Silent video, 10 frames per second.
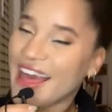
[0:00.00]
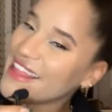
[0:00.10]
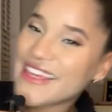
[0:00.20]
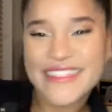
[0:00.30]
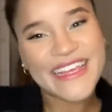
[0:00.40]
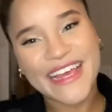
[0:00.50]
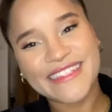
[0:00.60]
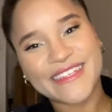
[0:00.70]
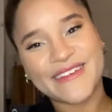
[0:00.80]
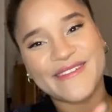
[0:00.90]
Let's get
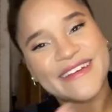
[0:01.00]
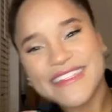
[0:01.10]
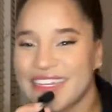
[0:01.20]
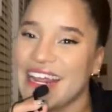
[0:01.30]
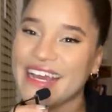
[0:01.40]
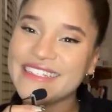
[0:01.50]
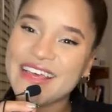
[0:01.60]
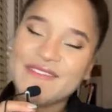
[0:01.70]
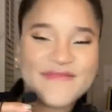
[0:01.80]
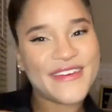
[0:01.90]
to today's
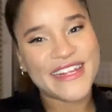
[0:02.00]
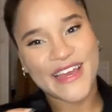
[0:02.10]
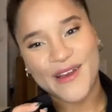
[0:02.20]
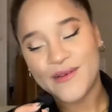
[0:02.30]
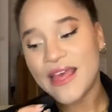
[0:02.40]
video.